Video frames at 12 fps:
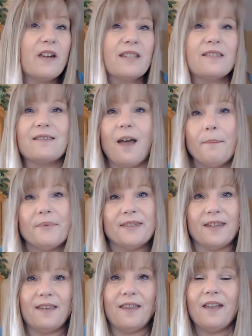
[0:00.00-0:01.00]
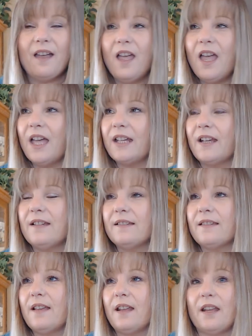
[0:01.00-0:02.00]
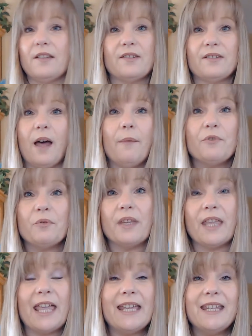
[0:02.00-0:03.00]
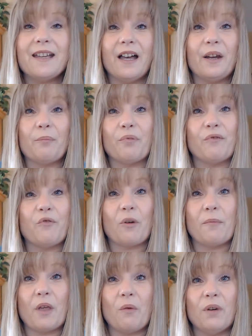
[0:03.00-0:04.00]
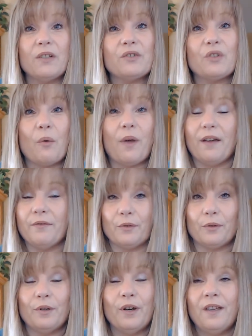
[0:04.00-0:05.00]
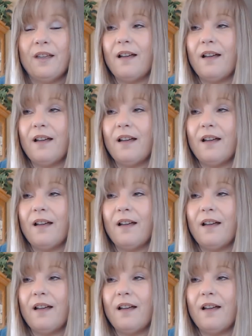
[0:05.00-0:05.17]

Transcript: I stopped singing, and I stopped doing any kind of performing whatsoever.